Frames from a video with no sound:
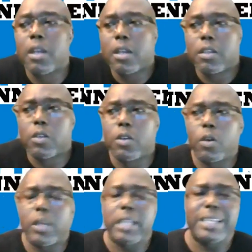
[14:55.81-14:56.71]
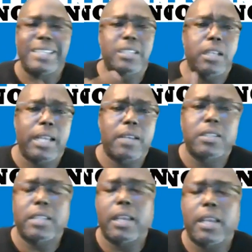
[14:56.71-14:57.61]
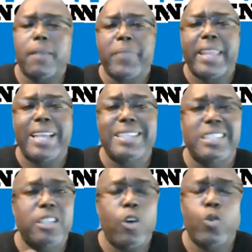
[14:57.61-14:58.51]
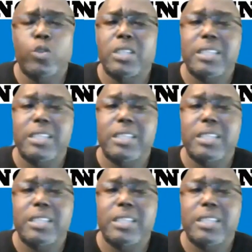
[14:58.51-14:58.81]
You know, it's like you say, it shows